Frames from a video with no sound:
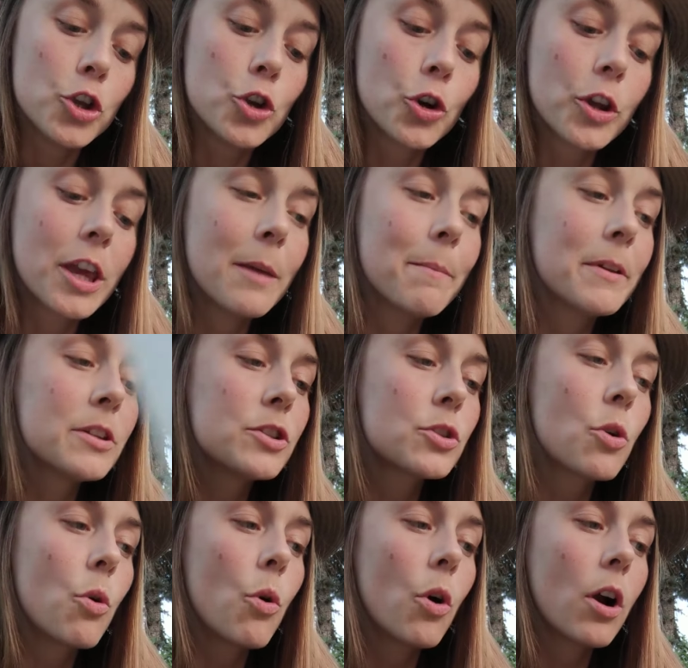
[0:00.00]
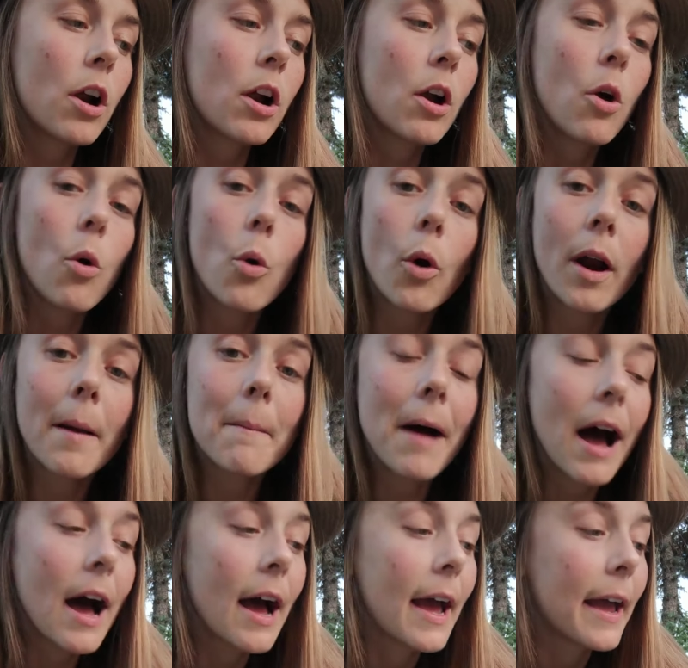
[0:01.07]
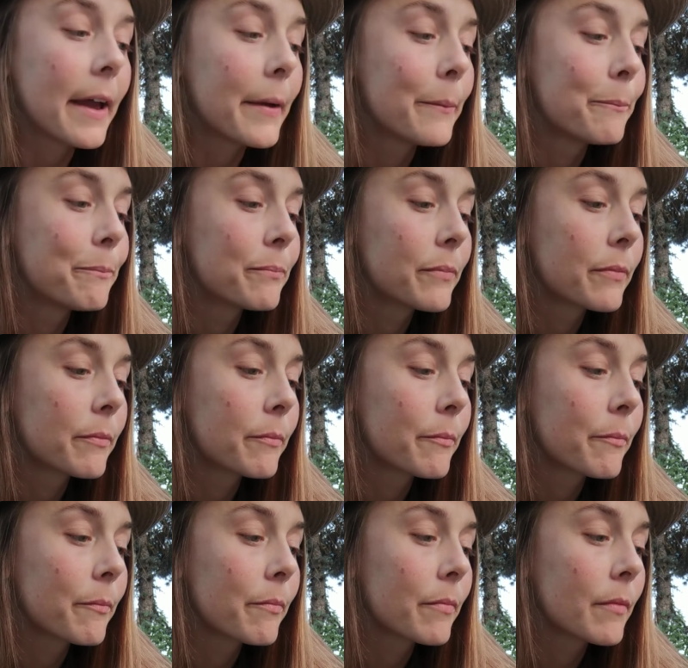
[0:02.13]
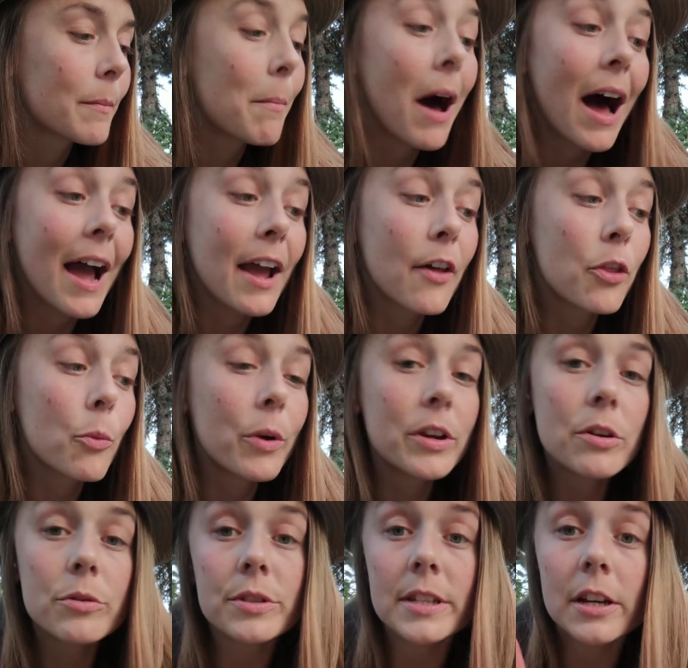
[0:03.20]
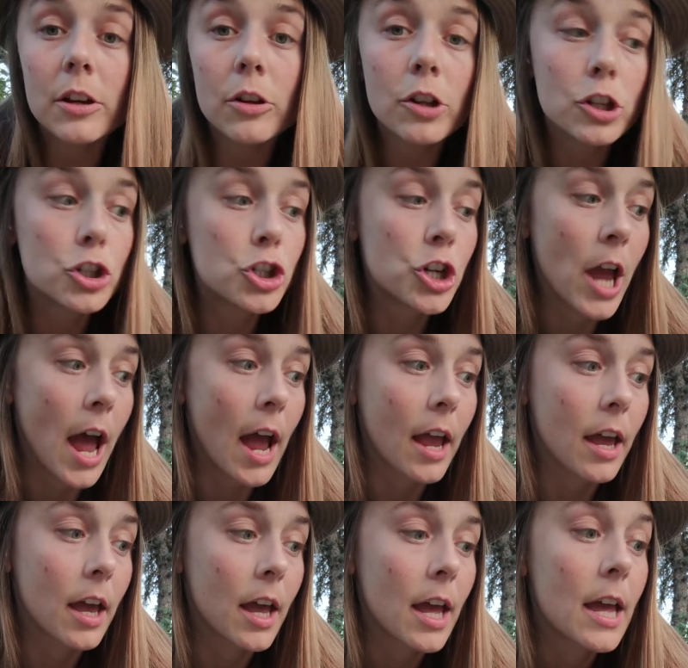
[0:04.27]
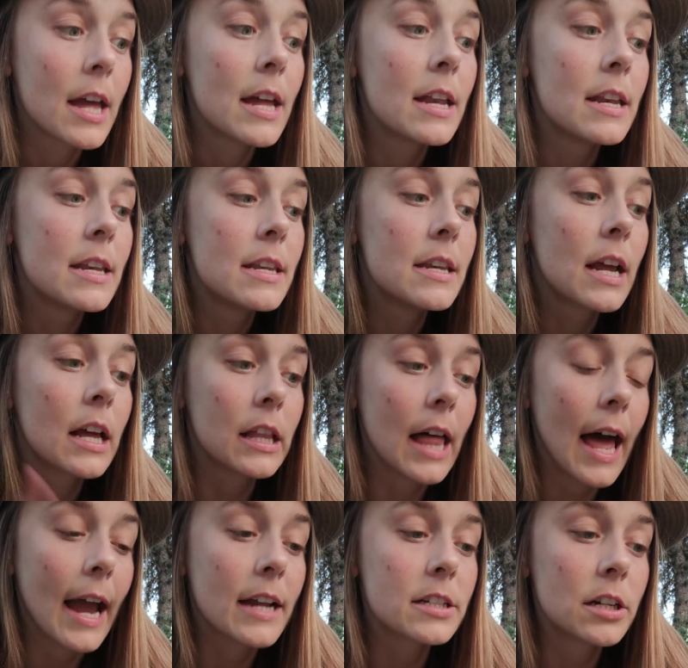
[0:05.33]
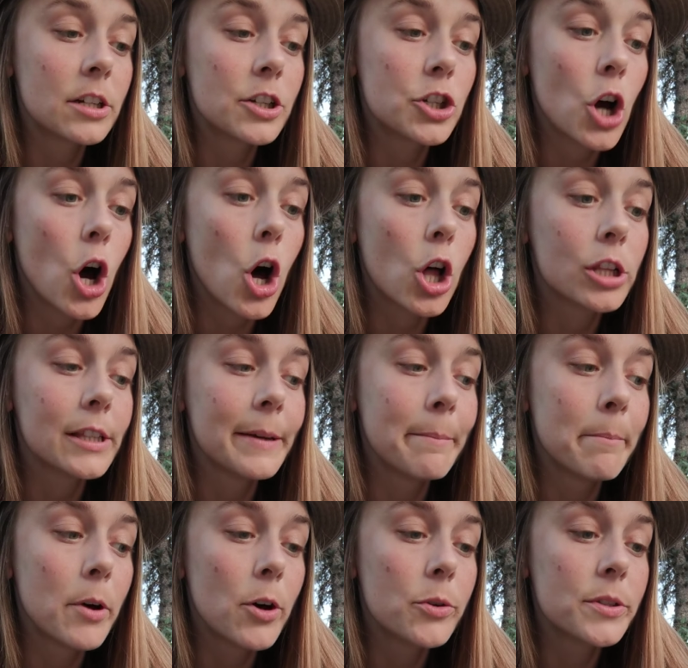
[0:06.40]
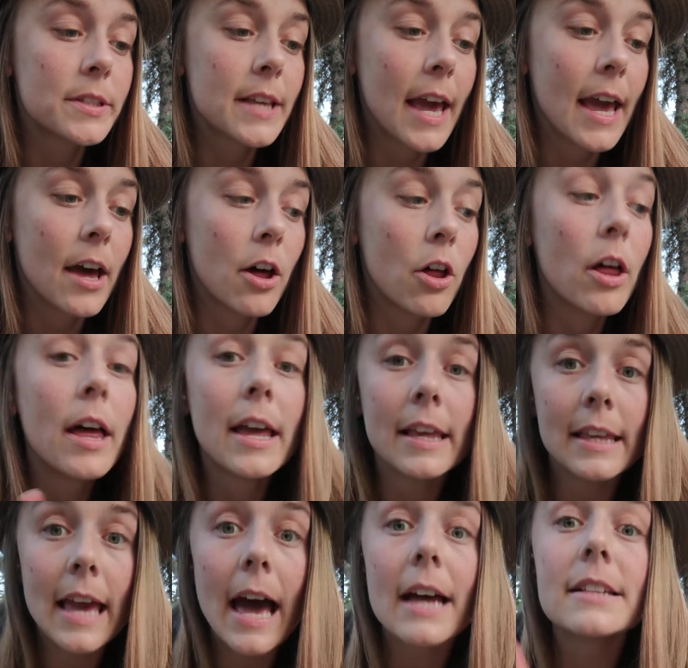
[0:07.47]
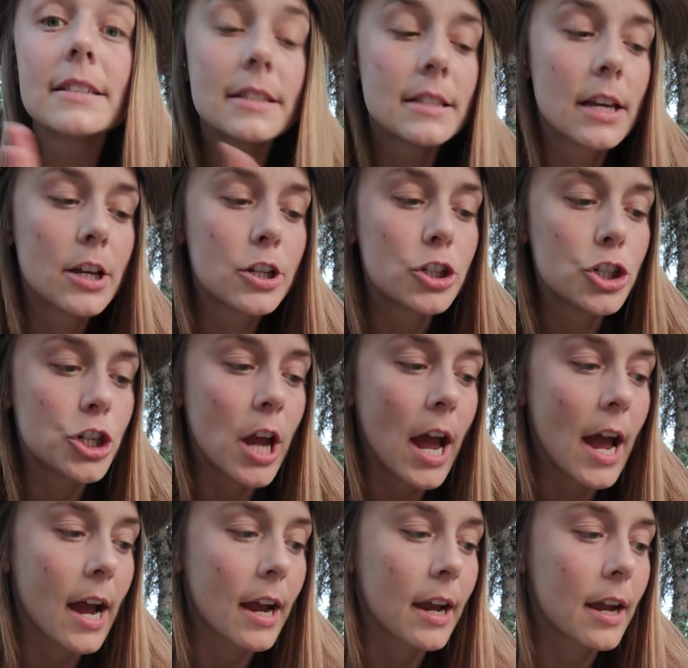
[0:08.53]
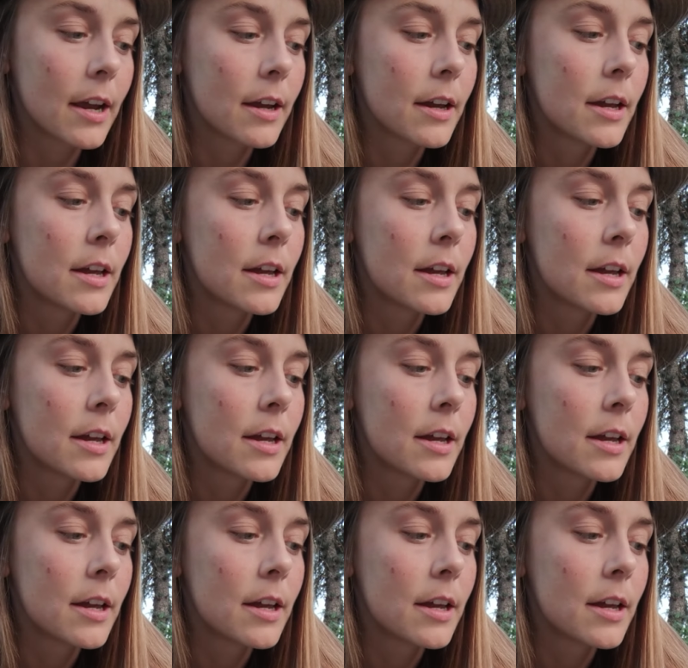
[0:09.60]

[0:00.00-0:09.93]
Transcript: You're keeping score, or am I? Pie on the windowsill? Check. Neglect on a tall limbo scale? Yes, check.